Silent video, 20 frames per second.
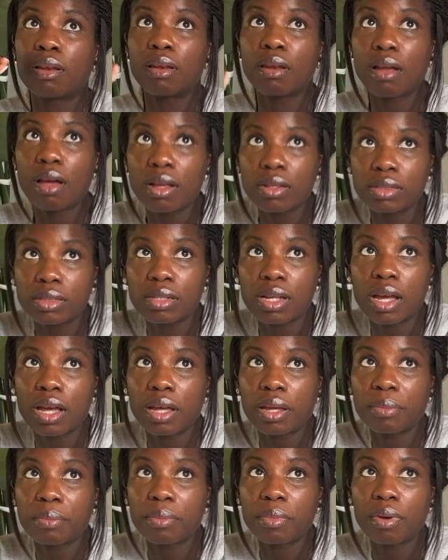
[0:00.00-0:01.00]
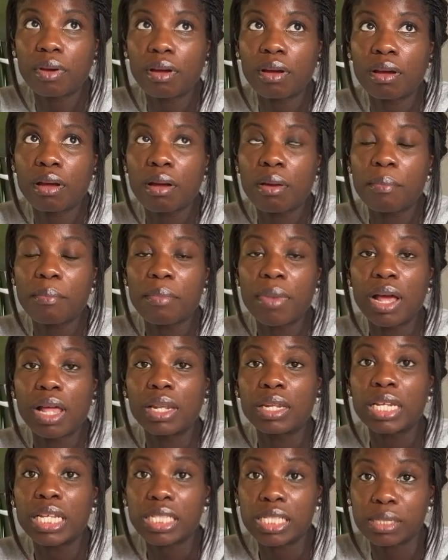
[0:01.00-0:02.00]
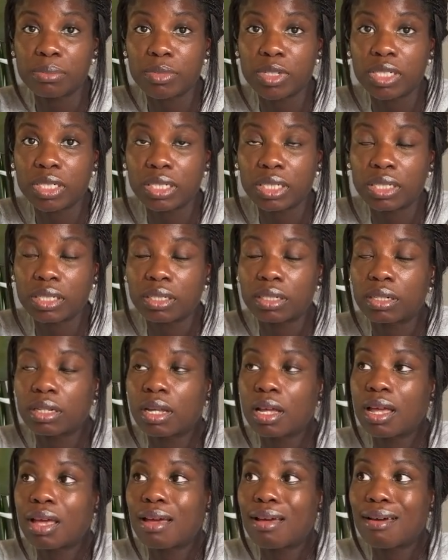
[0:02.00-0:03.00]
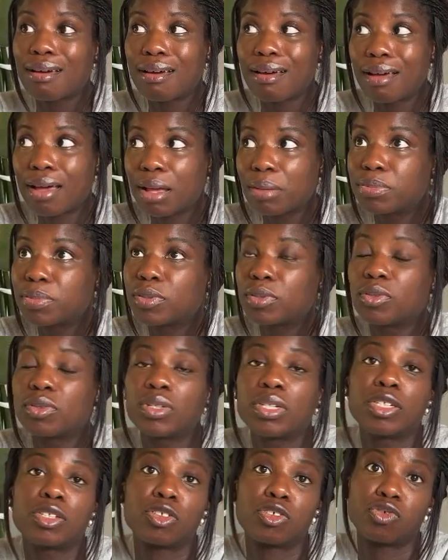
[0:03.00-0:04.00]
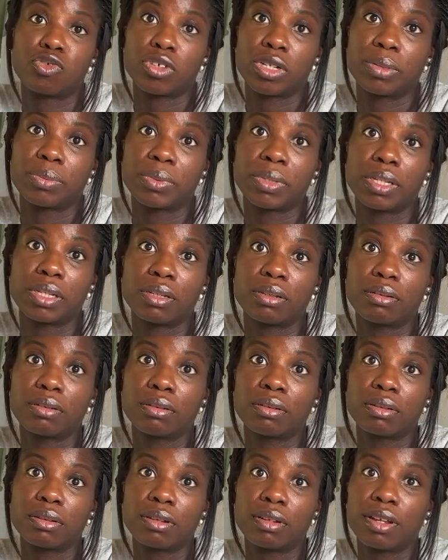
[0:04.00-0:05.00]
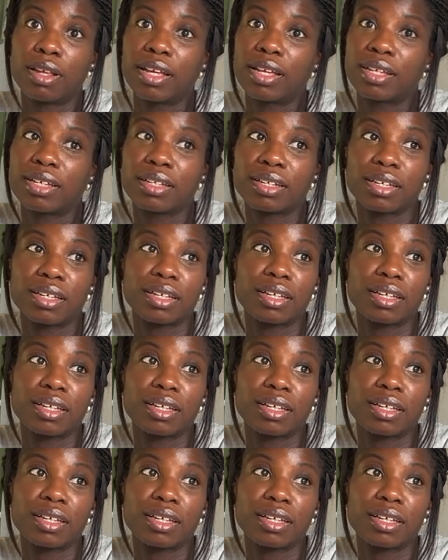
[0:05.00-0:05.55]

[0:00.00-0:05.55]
Last time, my knitting machine absolutely destroyed me. Like,